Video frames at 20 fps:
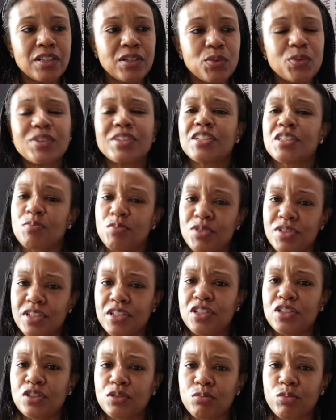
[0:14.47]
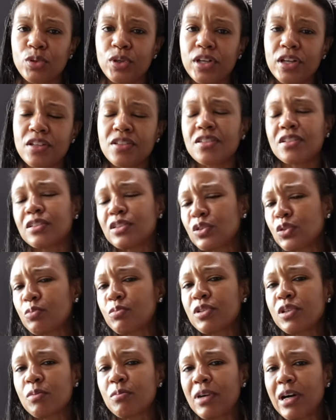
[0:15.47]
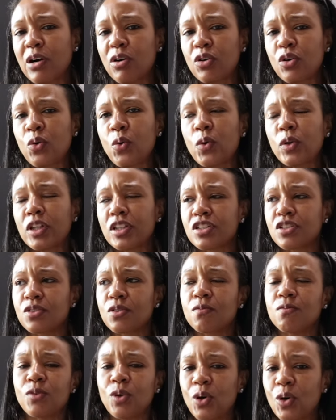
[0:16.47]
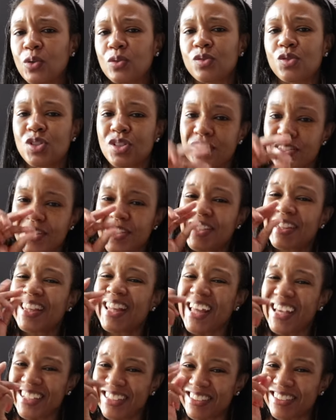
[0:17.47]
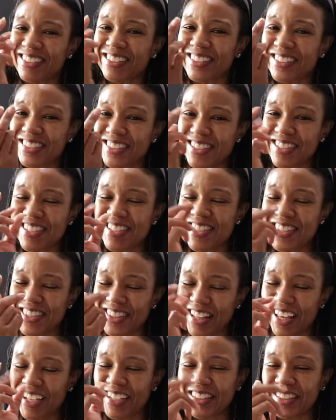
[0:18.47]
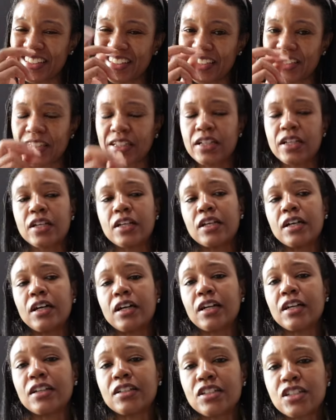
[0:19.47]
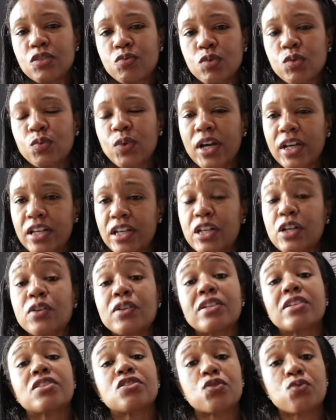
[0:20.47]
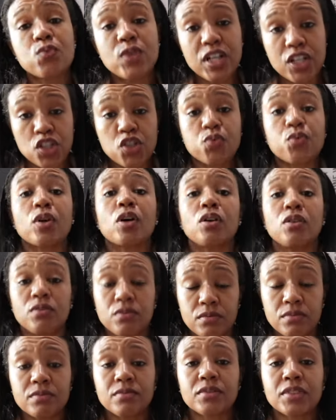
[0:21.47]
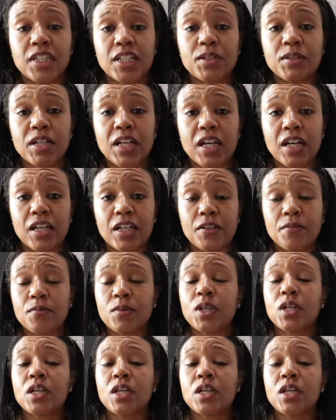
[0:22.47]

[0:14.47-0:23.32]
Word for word: with this particular brand, it's a little bit about going into the vault, just slightly, just slightly. Uh, this one right here is a retro, okay?